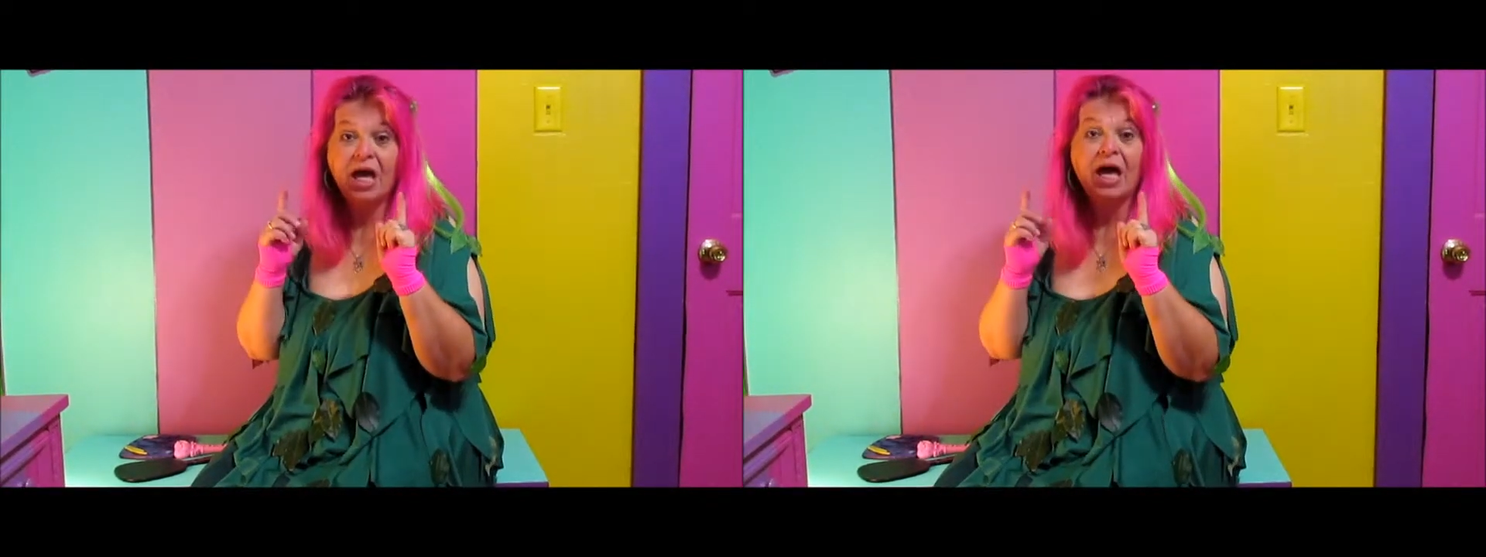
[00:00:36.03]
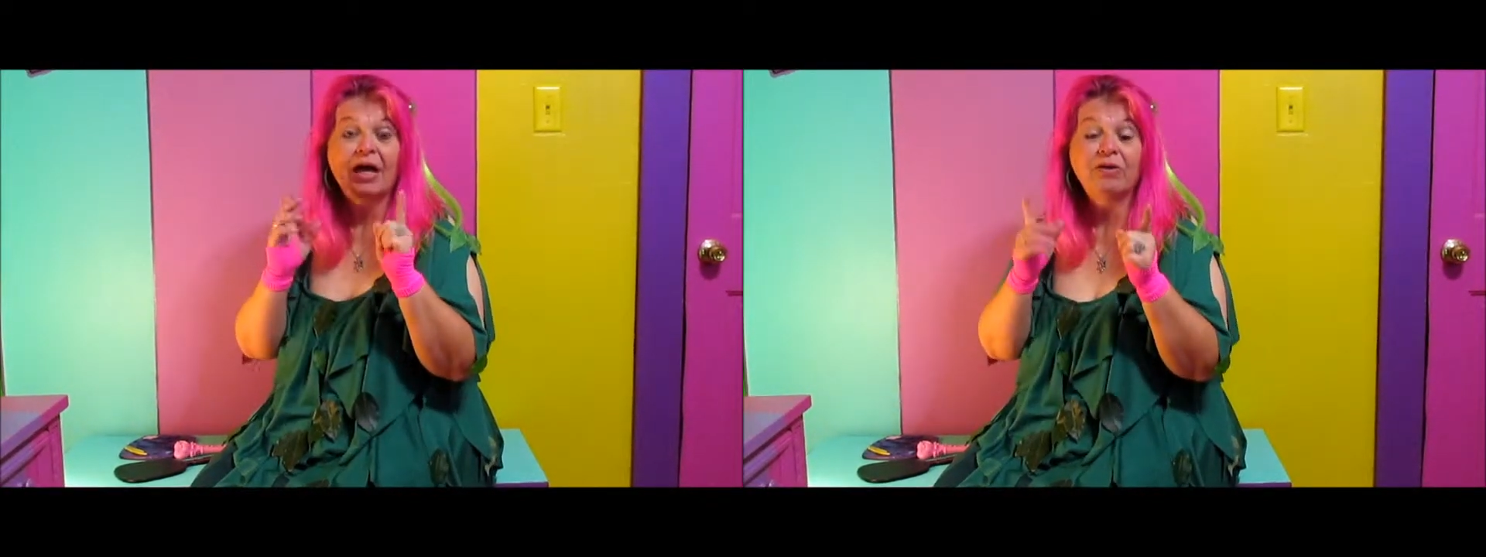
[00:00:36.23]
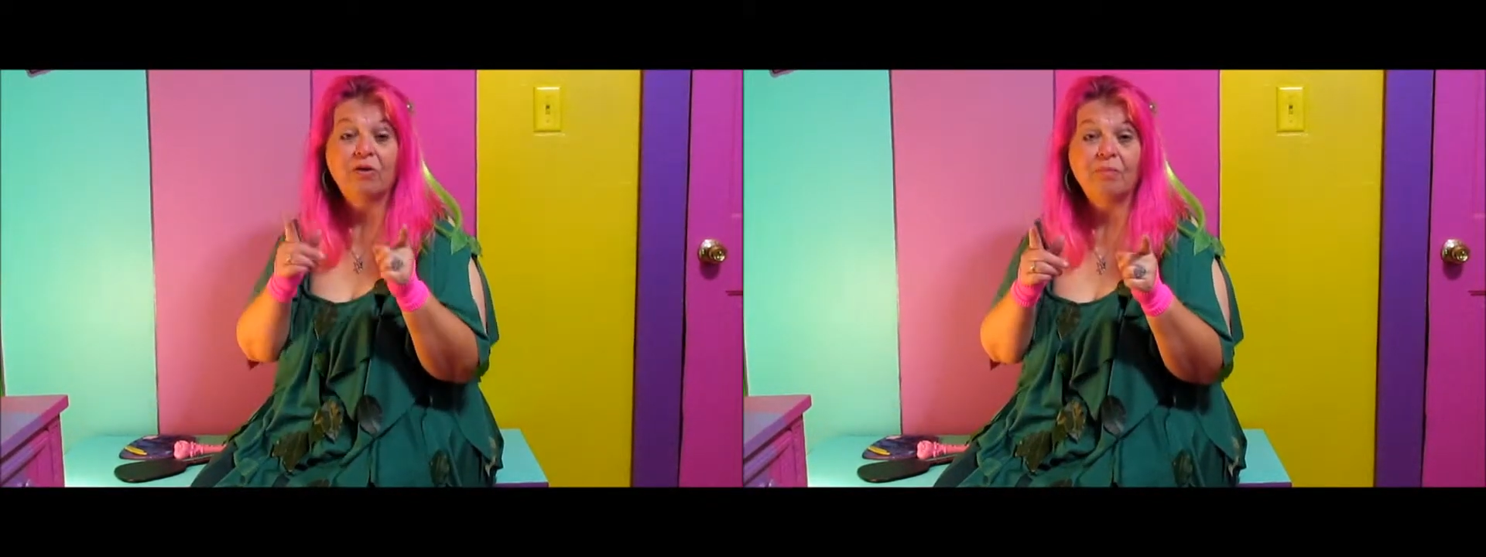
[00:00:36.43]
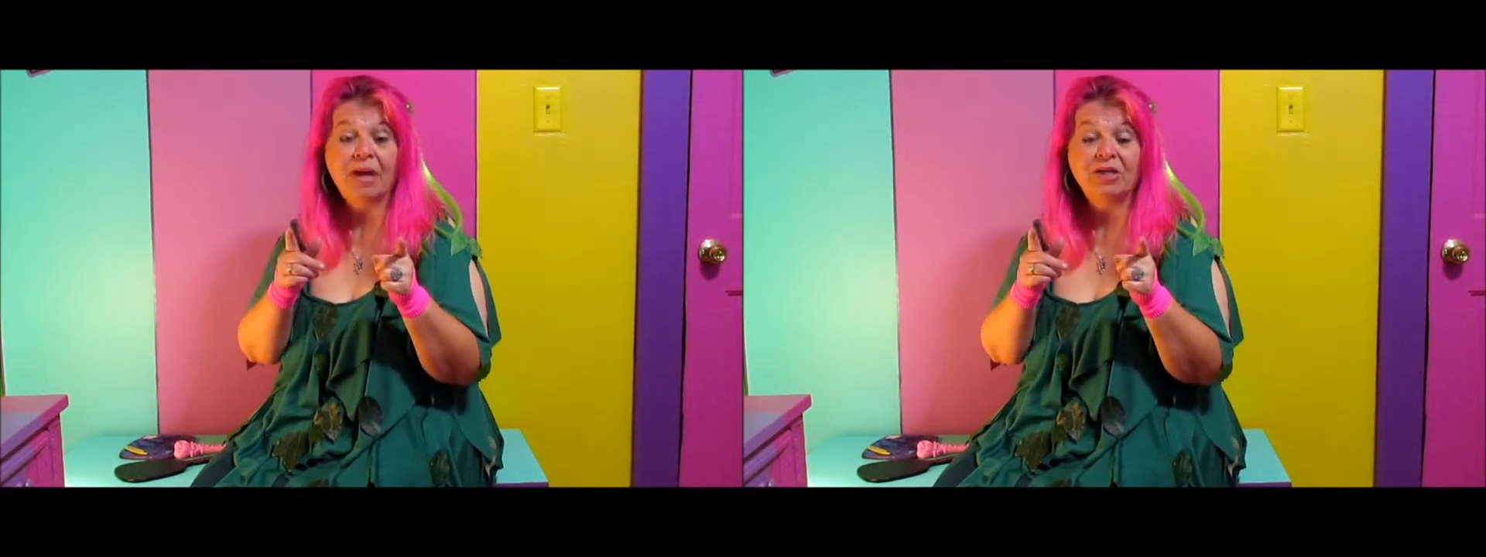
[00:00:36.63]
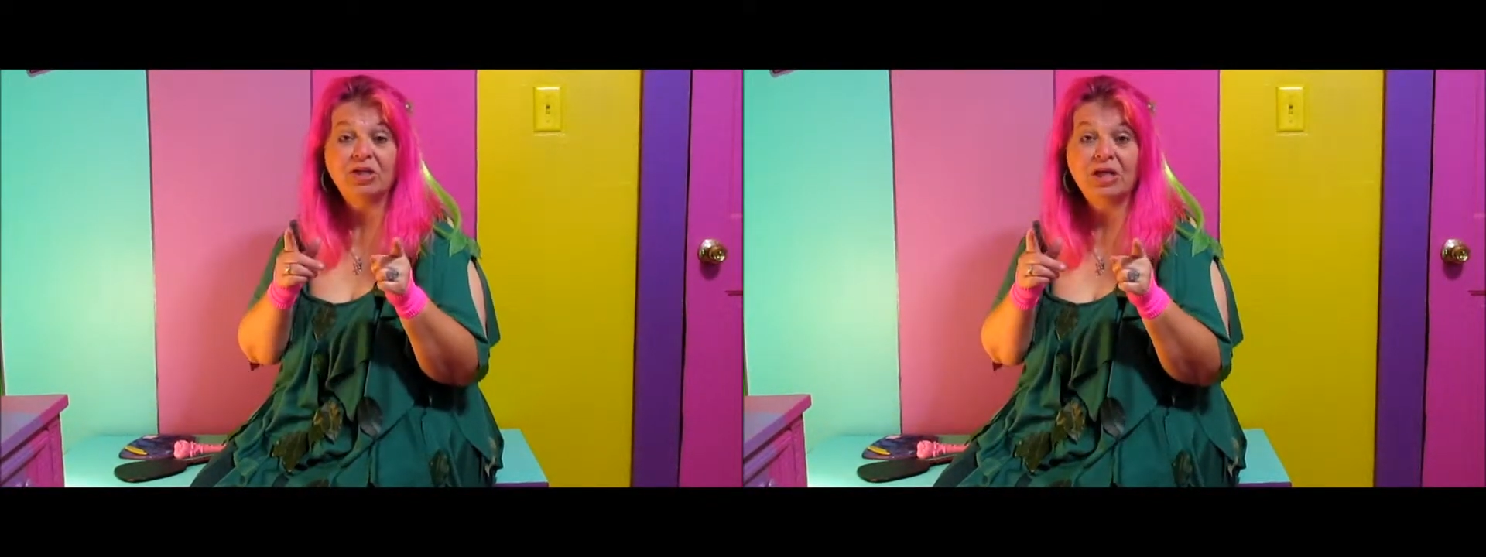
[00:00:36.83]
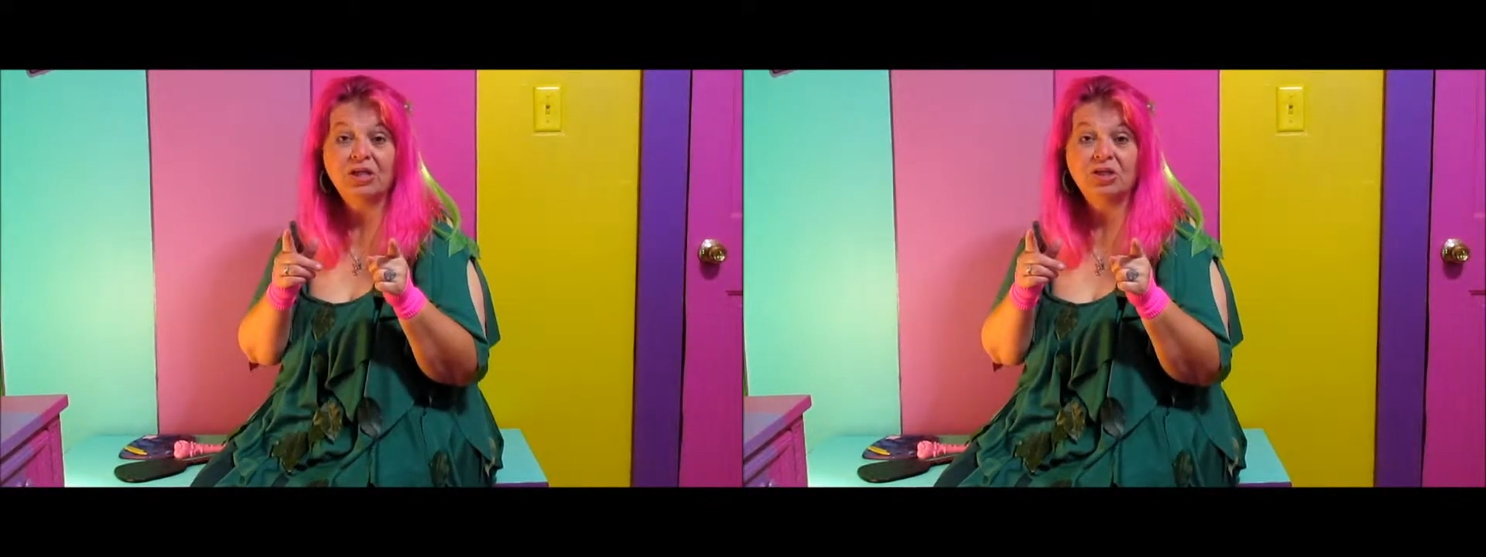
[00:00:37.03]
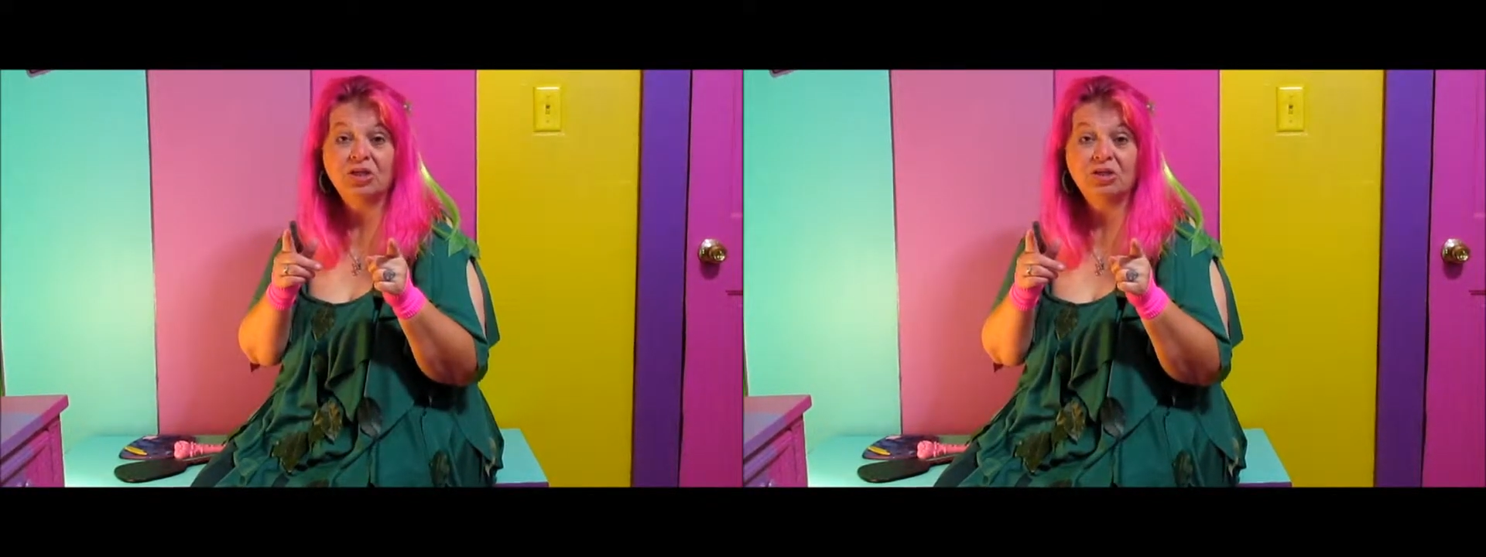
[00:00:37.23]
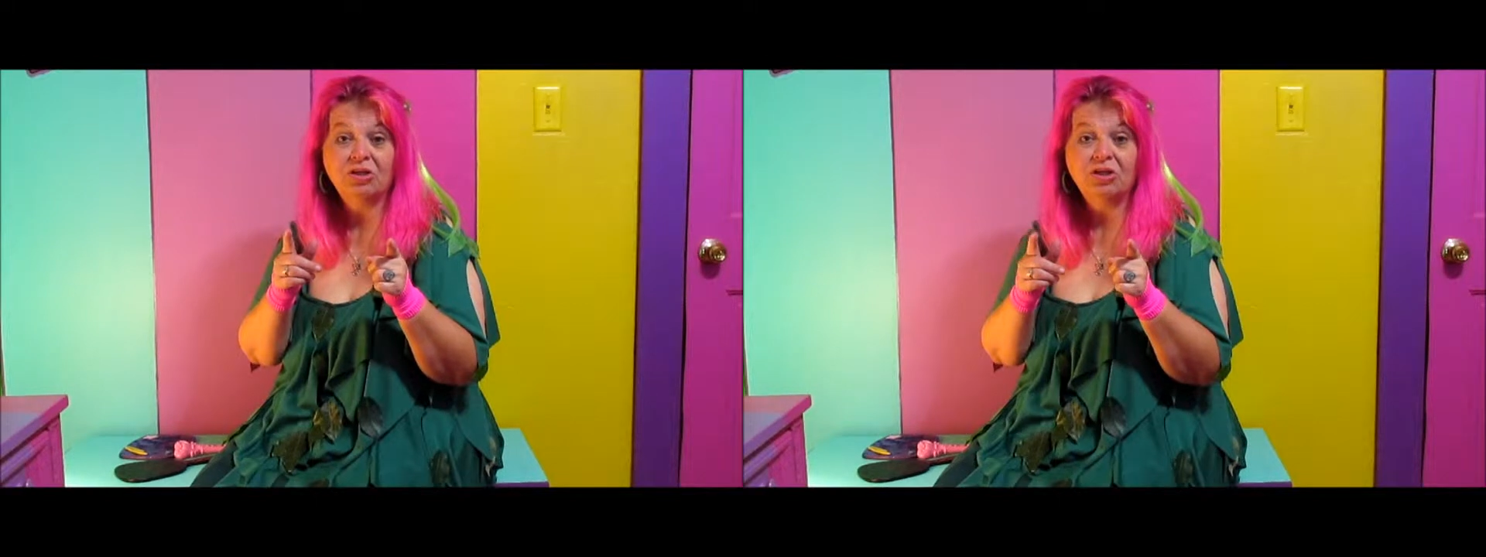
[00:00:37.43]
and your imagination